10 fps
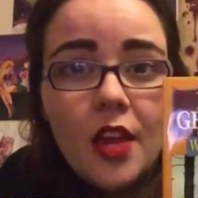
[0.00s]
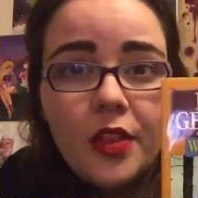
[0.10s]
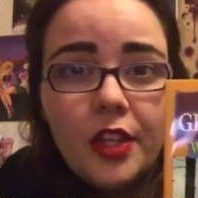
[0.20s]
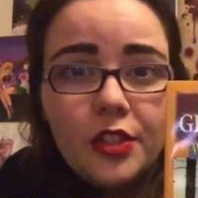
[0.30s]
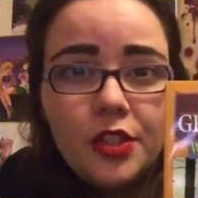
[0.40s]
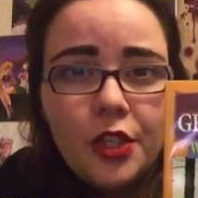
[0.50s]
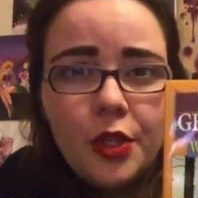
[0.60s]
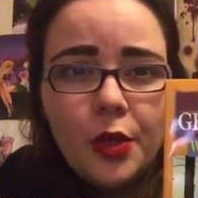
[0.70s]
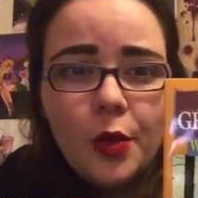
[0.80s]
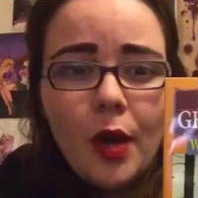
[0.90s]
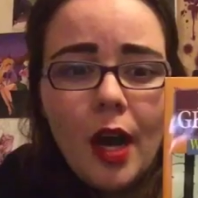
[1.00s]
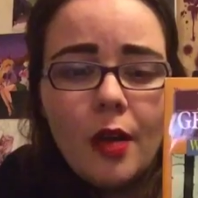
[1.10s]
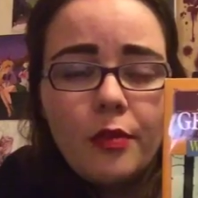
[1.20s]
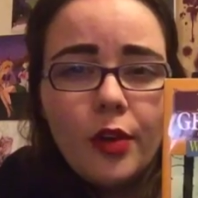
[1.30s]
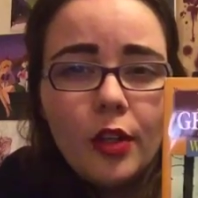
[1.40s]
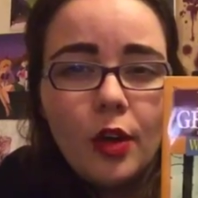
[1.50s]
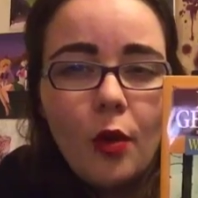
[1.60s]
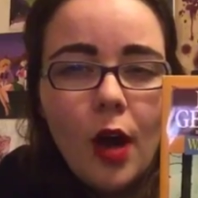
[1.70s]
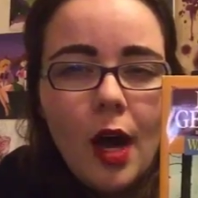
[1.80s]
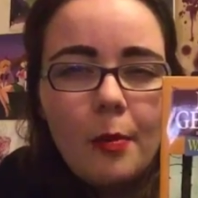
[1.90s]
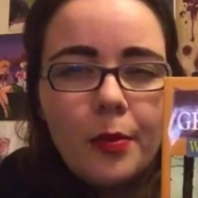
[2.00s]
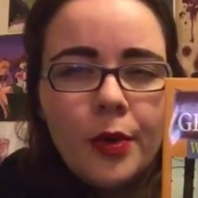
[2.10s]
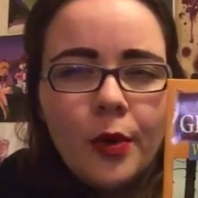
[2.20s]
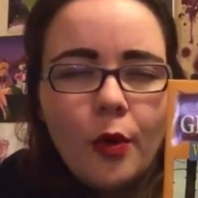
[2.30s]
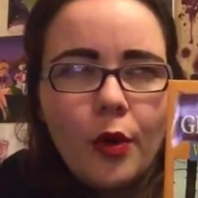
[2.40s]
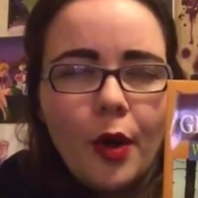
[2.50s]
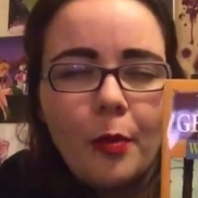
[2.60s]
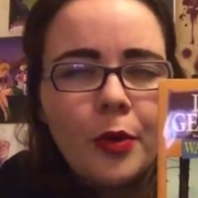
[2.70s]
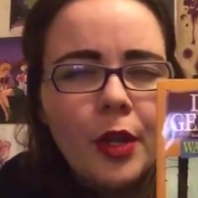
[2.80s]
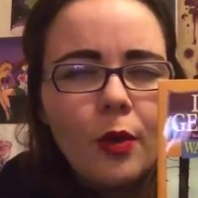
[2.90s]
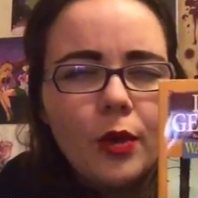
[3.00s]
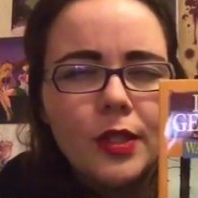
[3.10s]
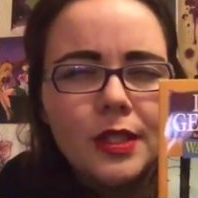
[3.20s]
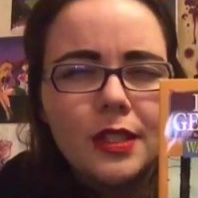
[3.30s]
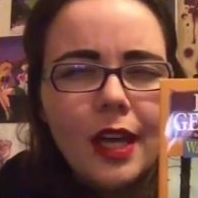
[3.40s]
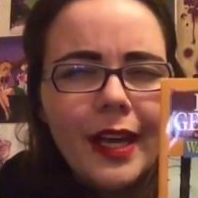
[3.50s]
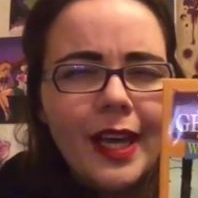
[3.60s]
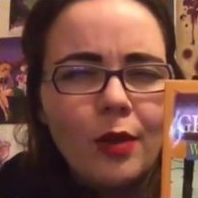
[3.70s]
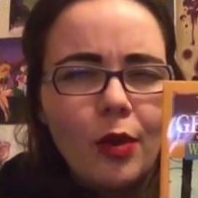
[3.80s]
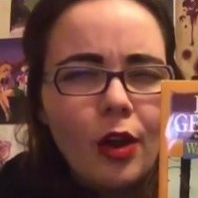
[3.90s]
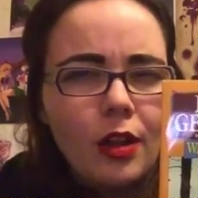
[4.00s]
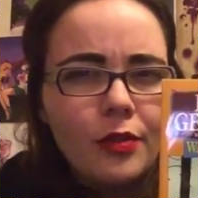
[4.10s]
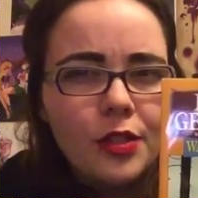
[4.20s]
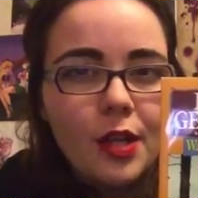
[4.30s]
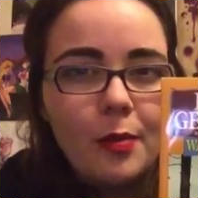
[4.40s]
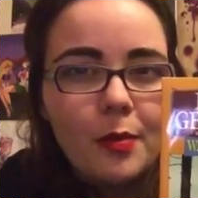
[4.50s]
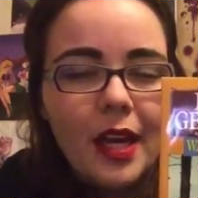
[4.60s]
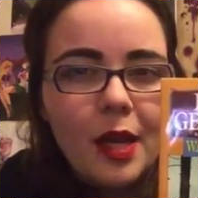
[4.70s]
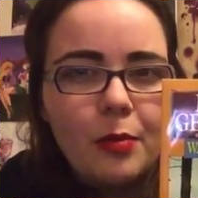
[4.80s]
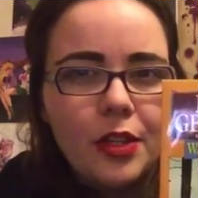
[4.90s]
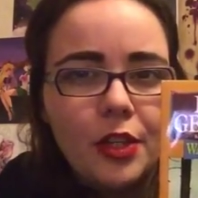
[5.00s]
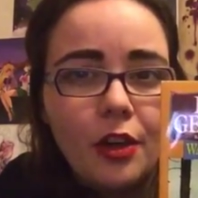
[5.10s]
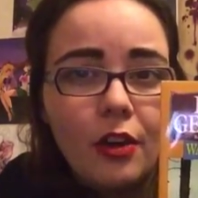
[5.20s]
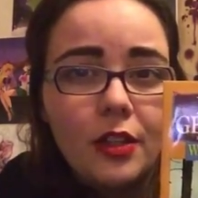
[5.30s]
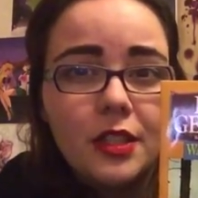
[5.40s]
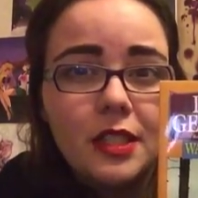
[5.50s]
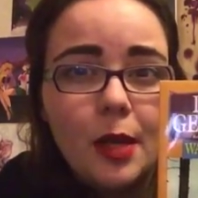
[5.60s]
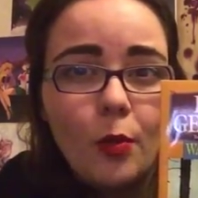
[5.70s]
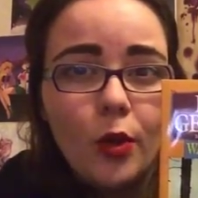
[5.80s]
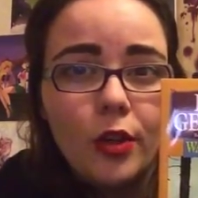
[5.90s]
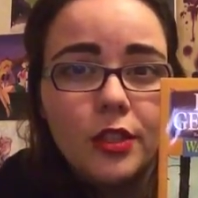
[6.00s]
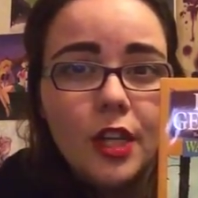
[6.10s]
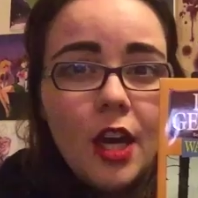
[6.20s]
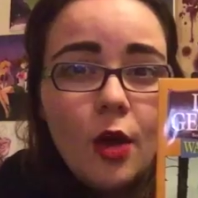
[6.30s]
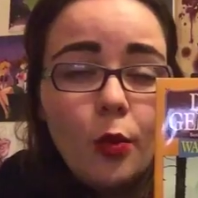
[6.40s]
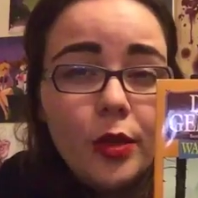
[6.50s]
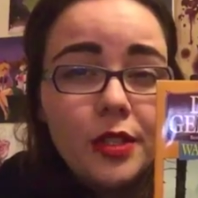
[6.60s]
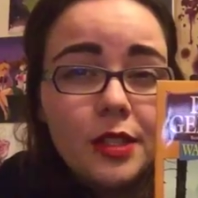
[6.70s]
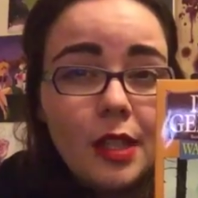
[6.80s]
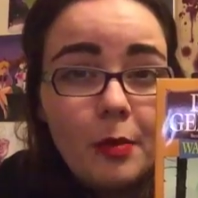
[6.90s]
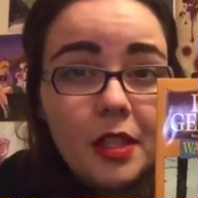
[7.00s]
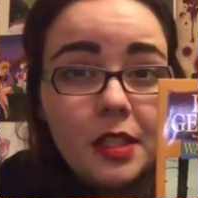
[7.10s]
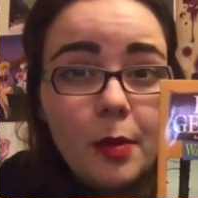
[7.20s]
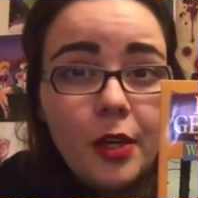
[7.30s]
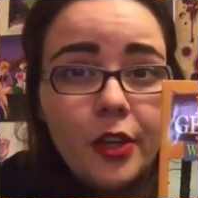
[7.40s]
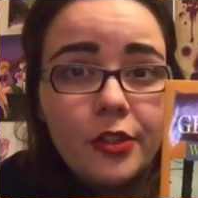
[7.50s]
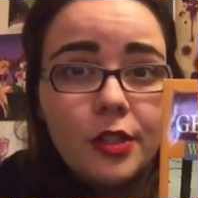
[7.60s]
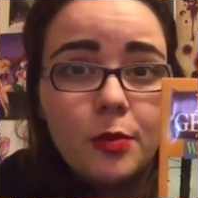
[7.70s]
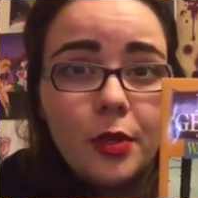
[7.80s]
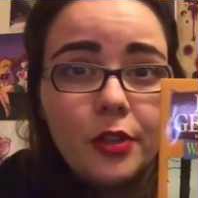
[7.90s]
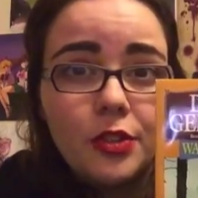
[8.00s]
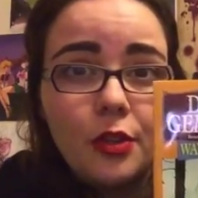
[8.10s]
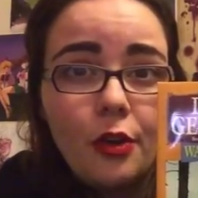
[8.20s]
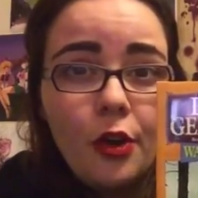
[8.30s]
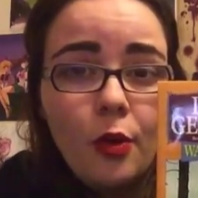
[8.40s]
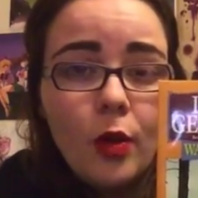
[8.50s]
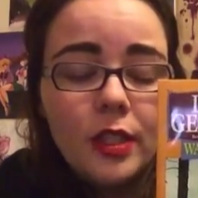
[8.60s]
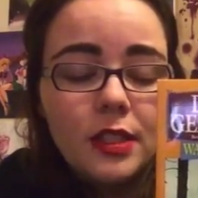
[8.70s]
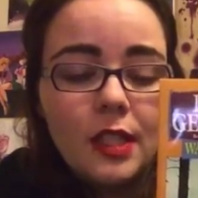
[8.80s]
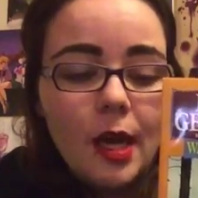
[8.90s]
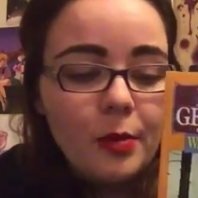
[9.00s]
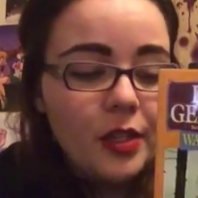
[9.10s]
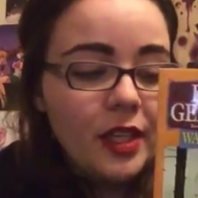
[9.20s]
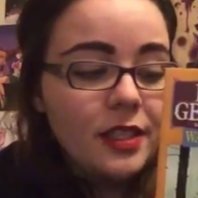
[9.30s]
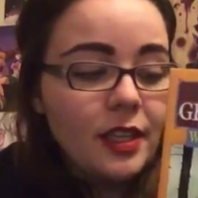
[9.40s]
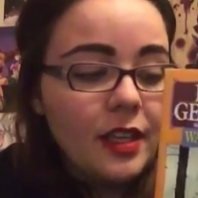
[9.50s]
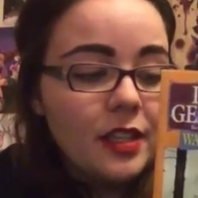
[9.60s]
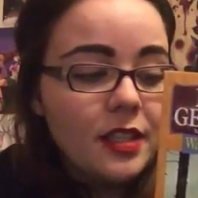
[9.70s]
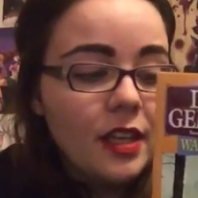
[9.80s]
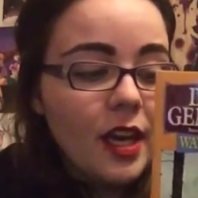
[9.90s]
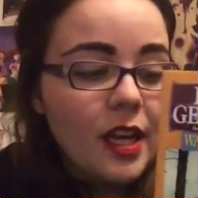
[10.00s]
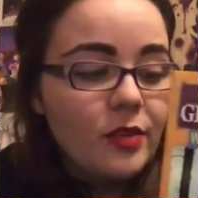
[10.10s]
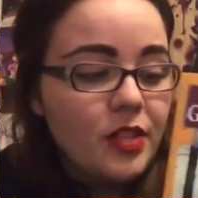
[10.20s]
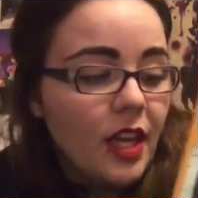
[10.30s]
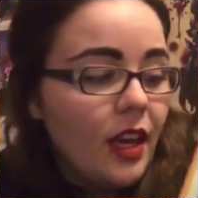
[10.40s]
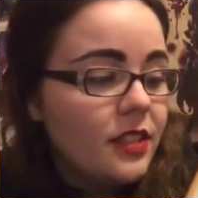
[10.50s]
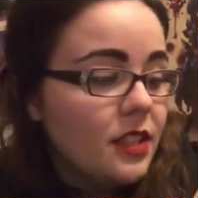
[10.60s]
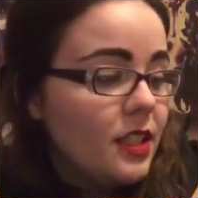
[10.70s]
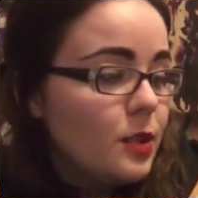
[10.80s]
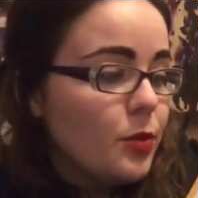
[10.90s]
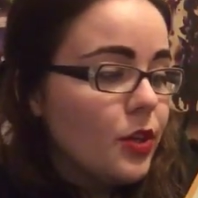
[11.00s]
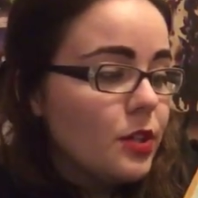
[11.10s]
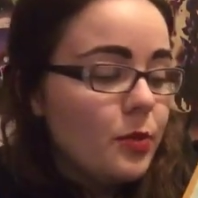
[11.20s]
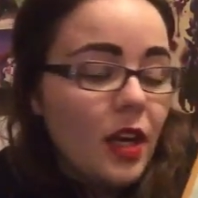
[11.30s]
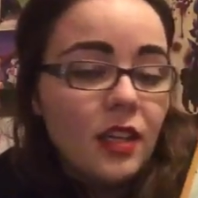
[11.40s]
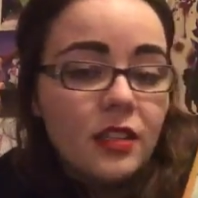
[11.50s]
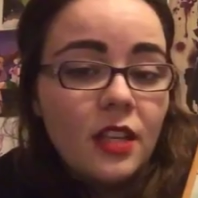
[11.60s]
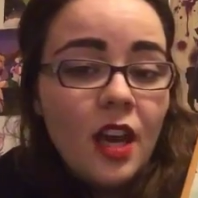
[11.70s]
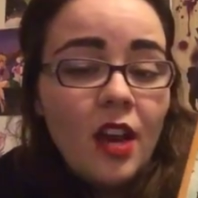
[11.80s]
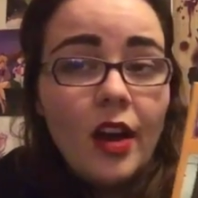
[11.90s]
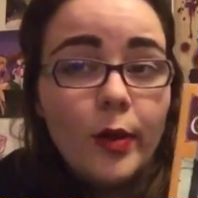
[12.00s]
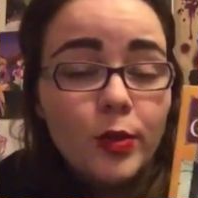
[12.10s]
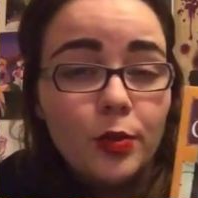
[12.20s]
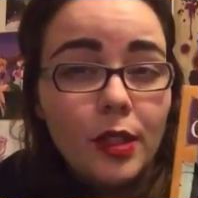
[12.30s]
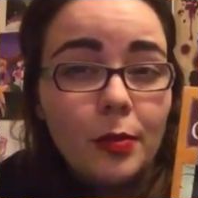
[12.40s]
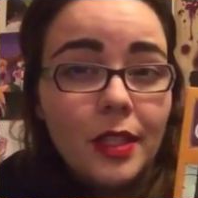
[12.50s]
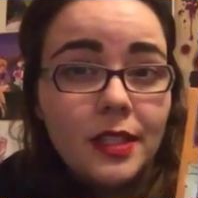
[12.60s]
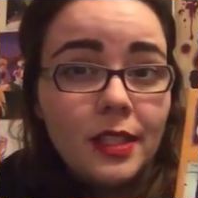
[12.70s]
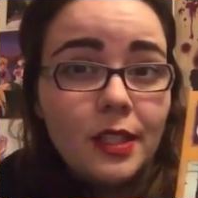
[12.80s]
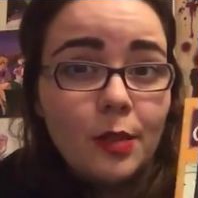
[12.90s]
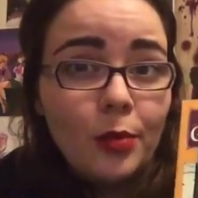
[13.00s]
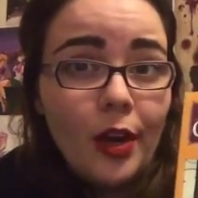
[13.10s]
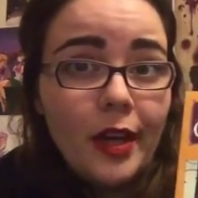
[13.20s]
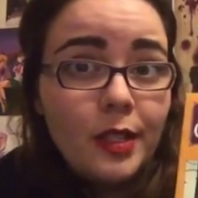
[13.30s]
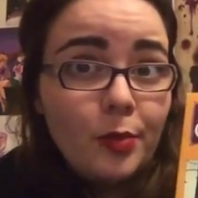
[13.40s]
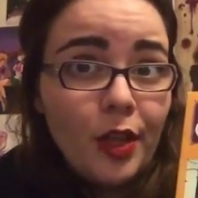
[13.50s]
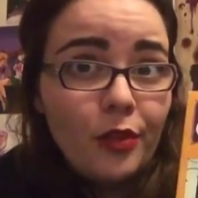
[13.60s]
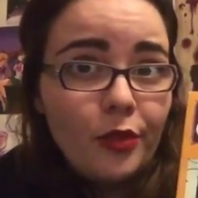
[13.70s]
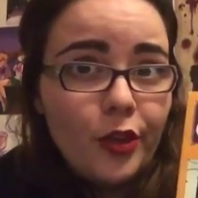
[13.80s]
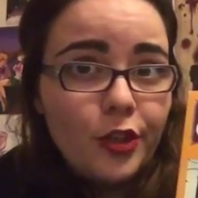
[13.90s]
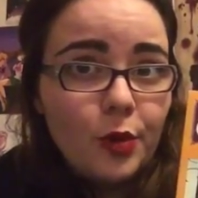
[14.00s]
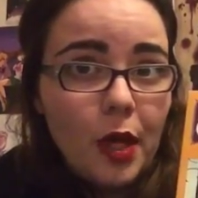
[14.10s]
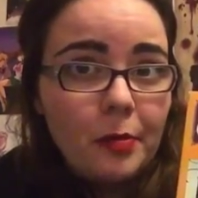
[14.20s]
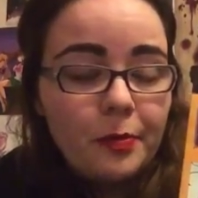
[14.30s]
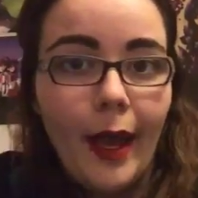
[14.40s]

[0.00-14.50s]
These two follow up or are prequels. I can't recall off the top of my head, but they're all in the same world with some of the same characters, but also new ones. I'm really excited to kind of dig into these books because I was really pleasantly surprised by the first one.